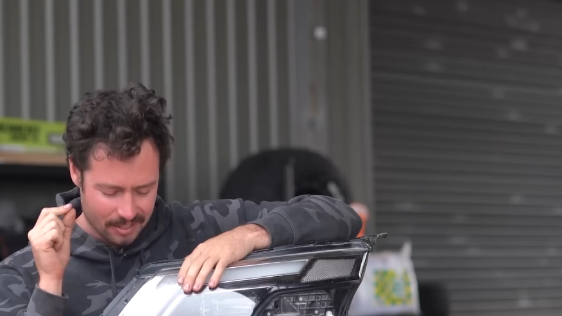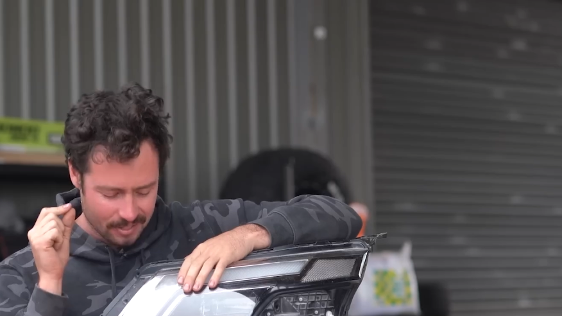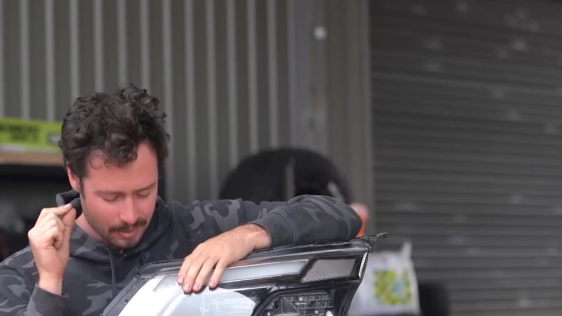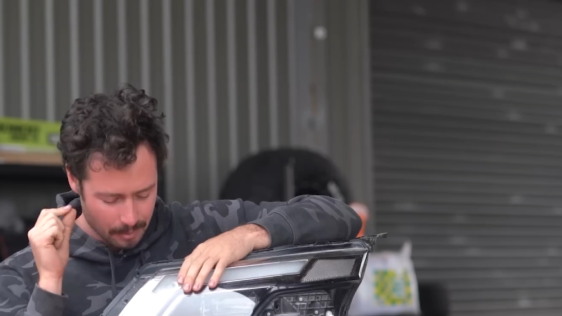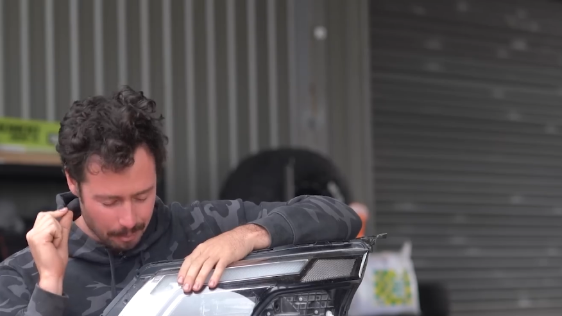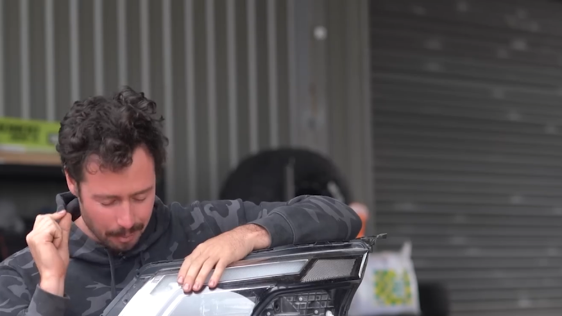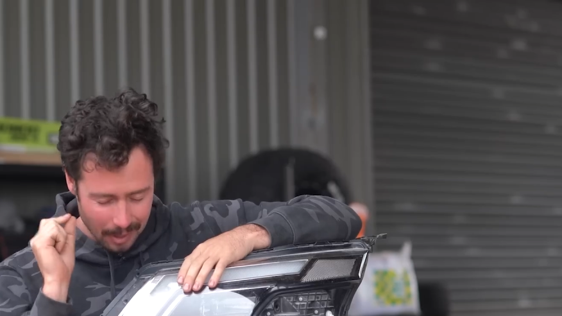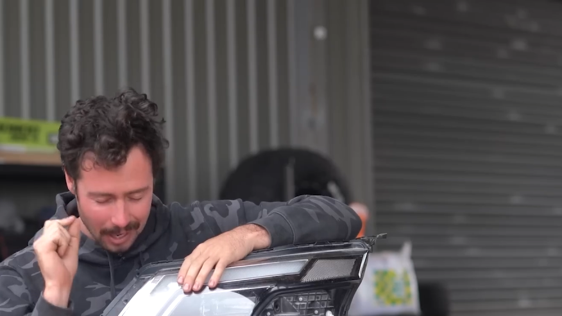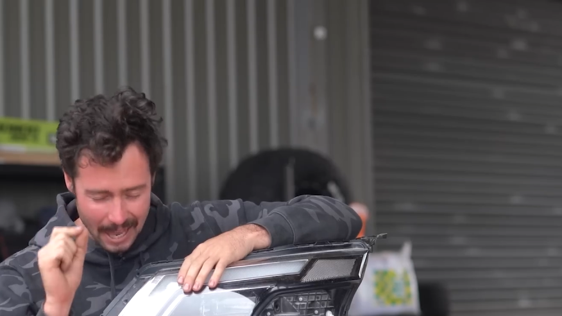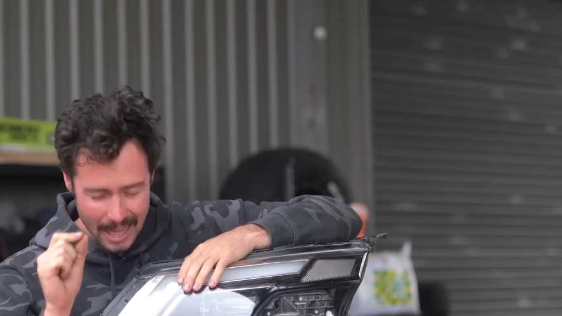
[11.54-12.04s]

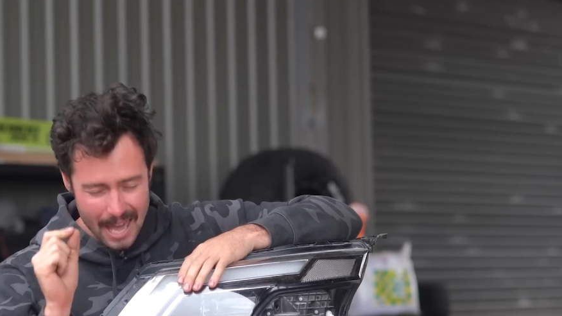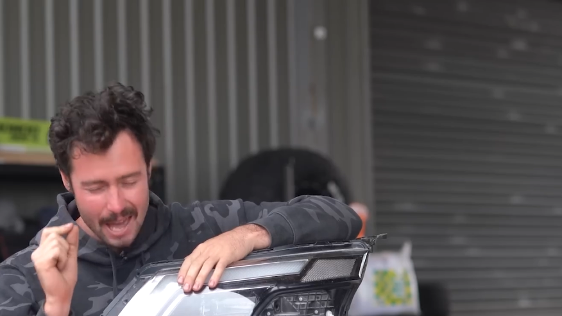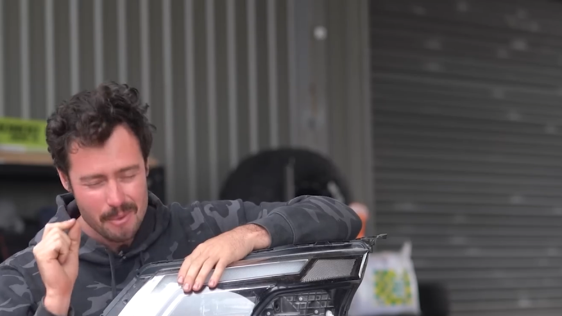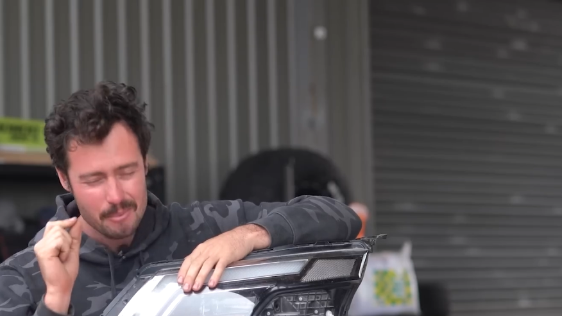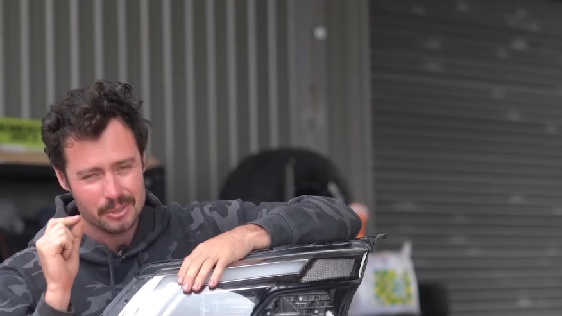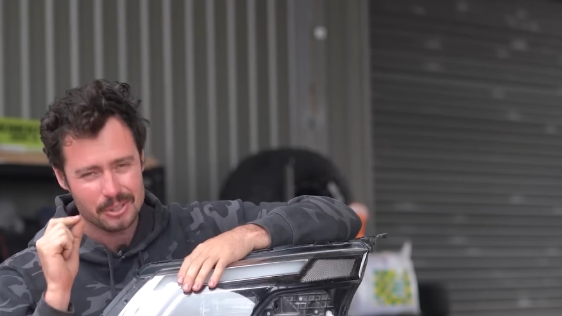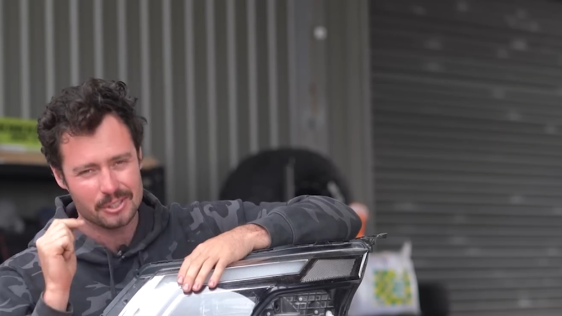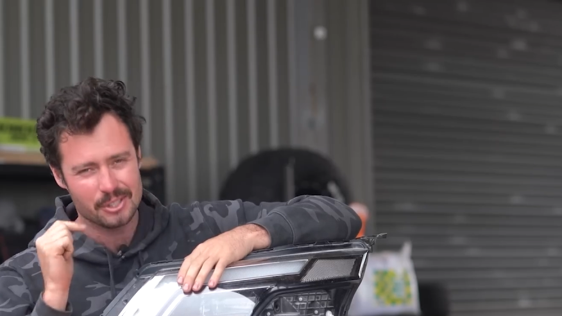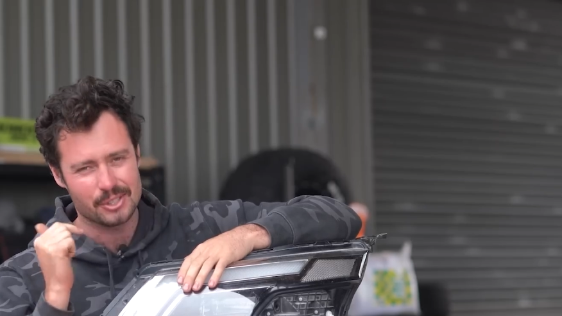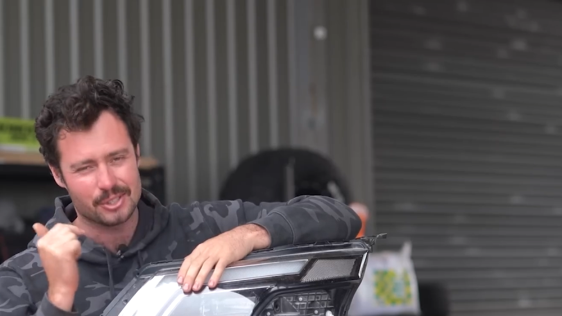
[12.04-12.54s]
The
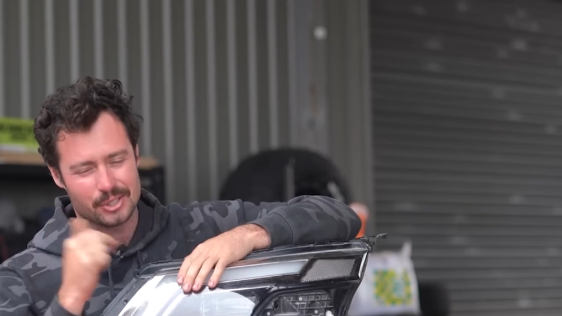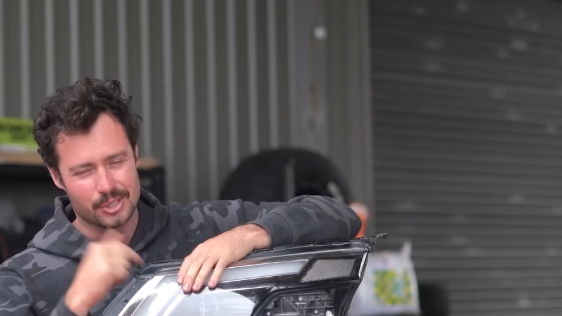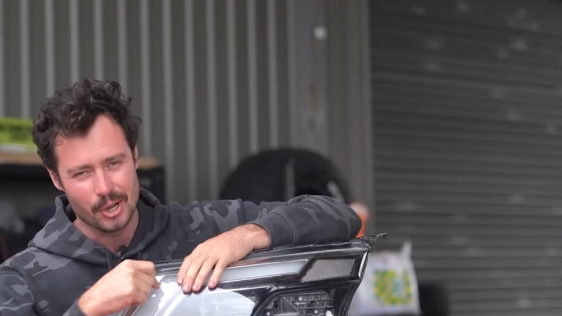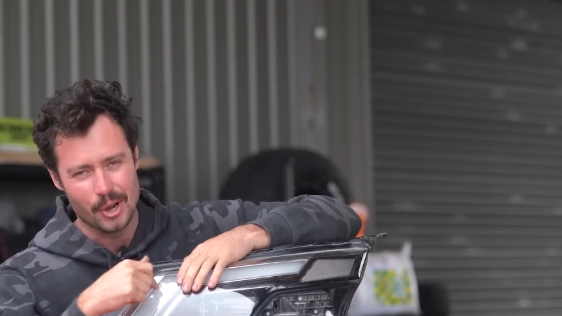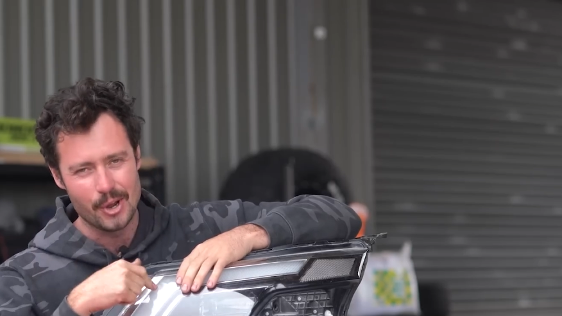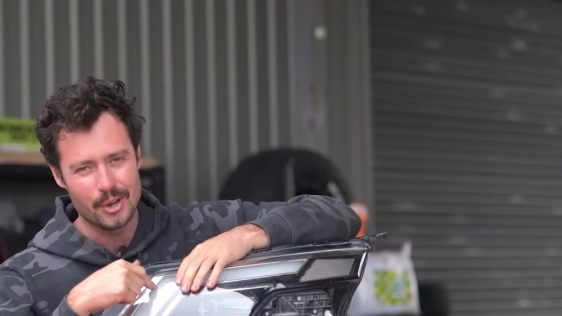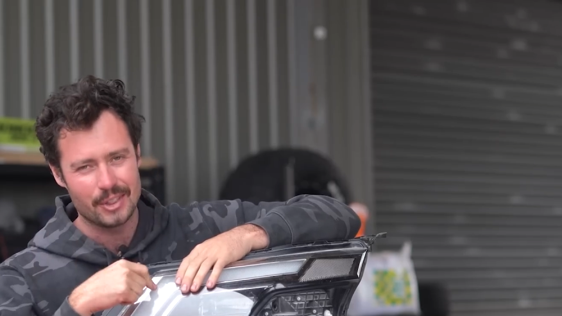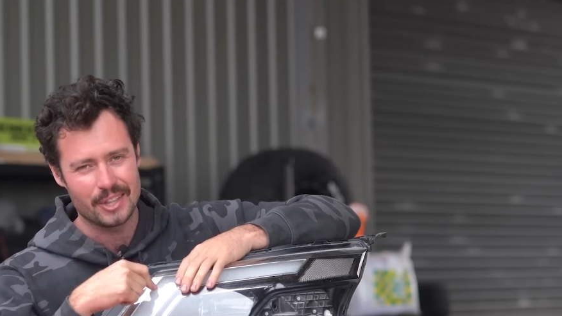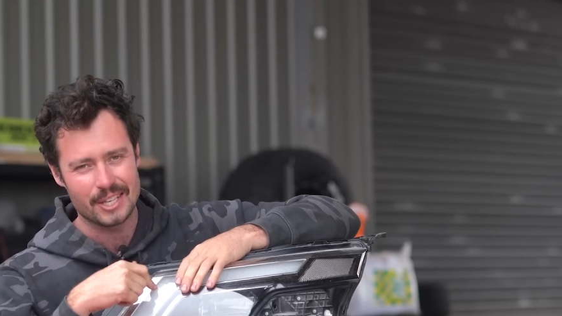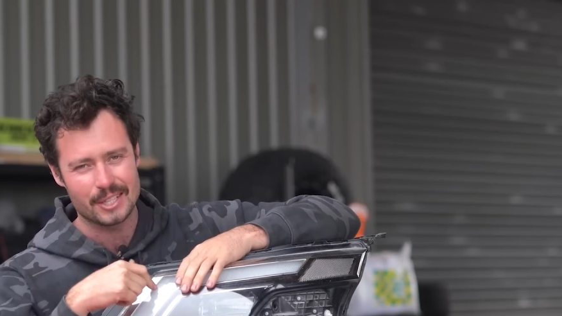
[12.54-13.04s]
plan was to
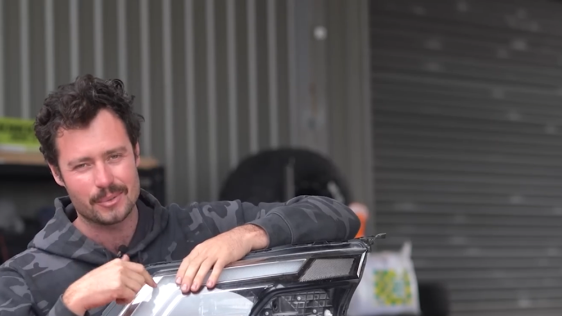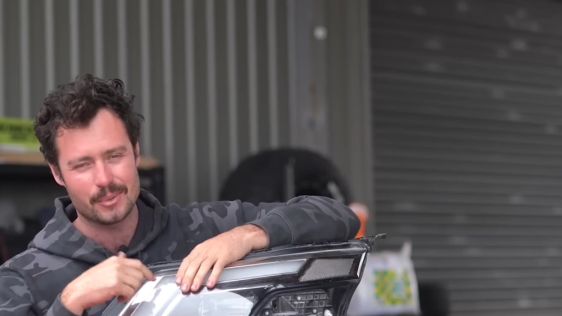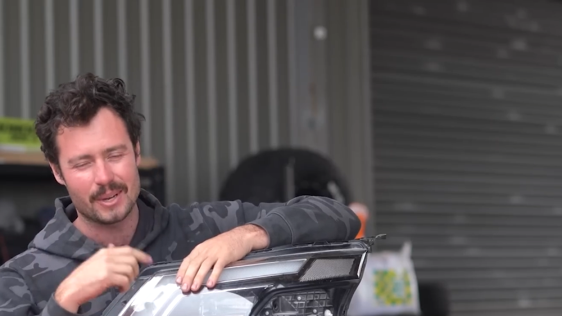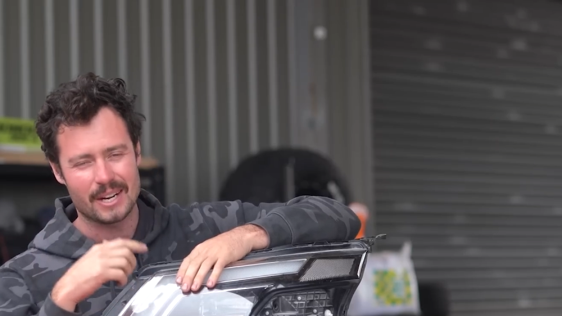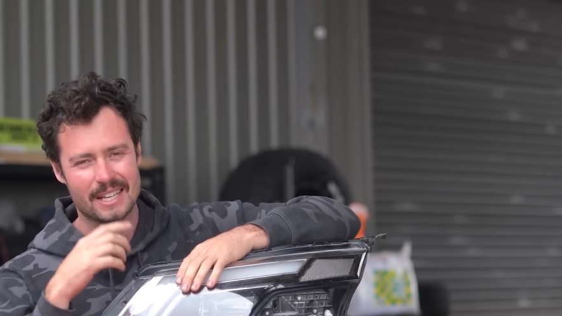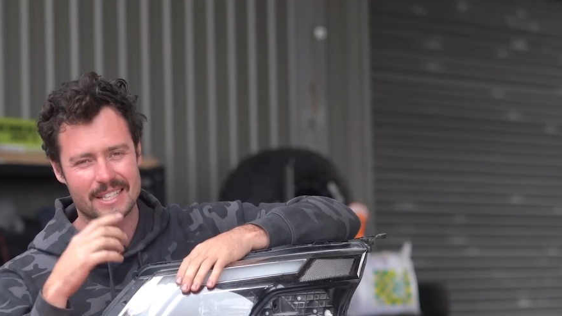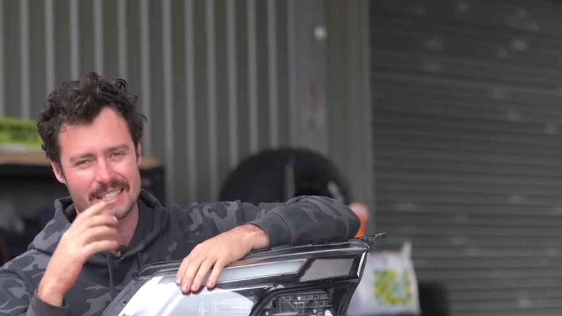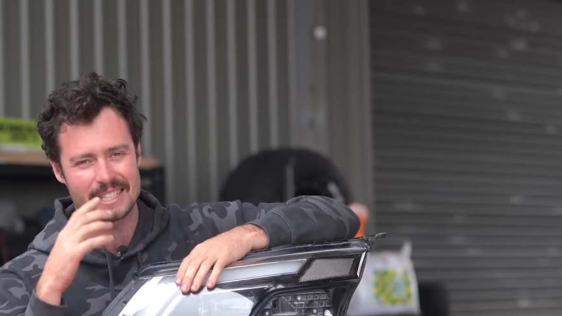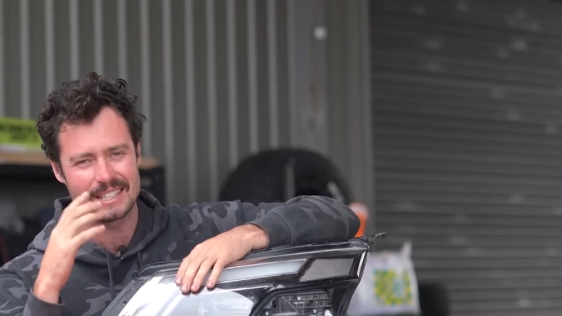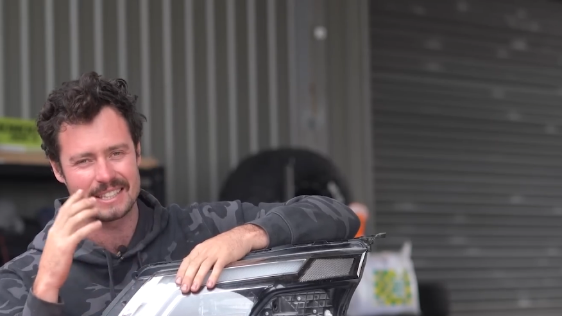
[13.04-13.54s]
do this
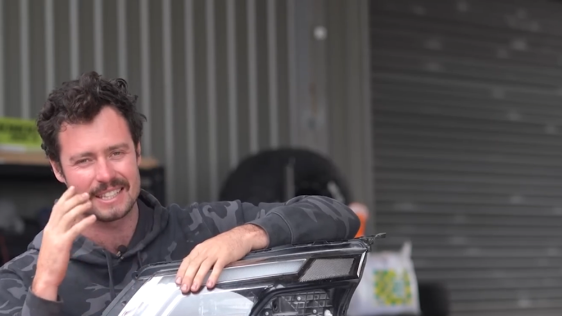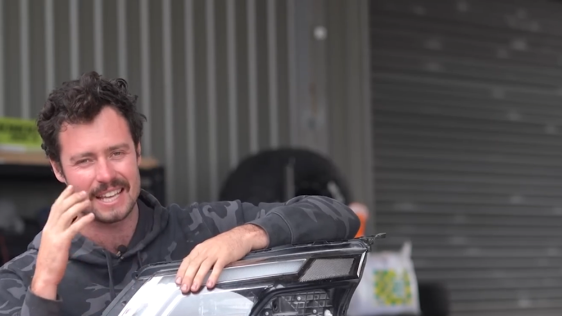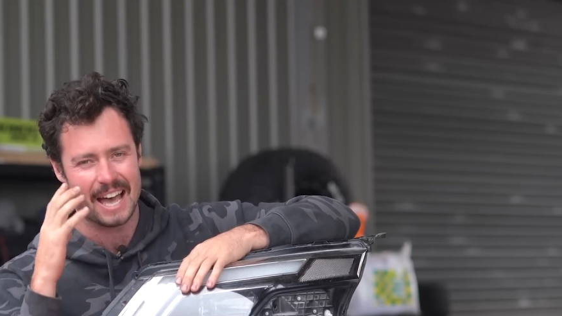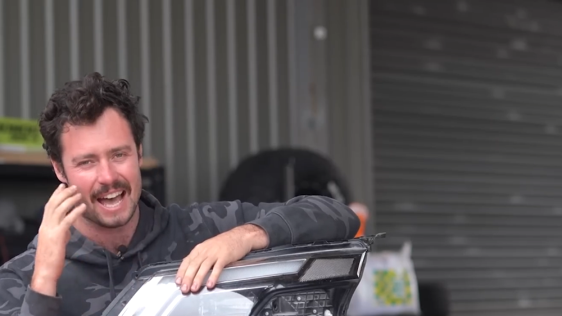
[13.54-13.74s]
when I did the